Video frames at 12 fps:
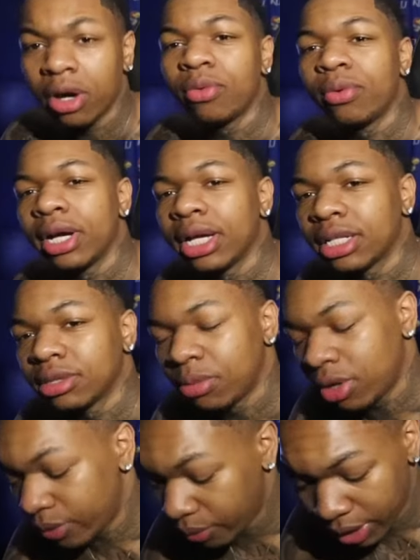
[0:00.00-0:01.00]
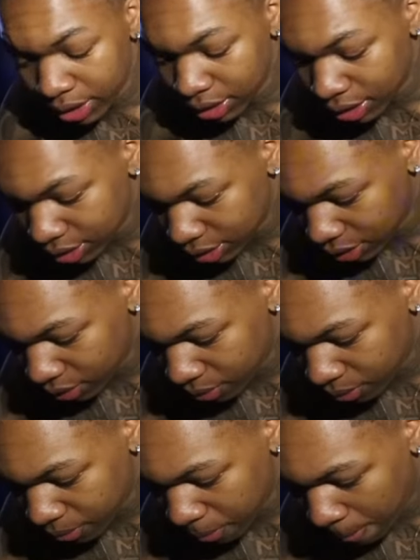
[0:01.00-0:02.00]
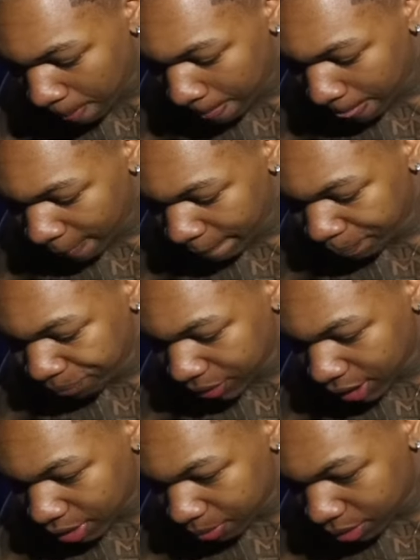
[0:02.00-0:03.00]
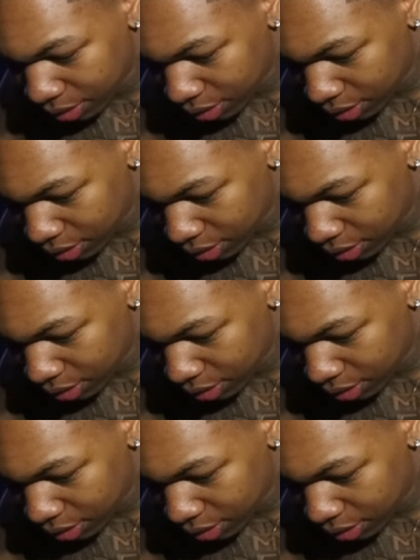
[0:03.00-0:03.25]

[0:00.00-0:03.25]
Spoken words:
off white, got some off white dunks on. Got him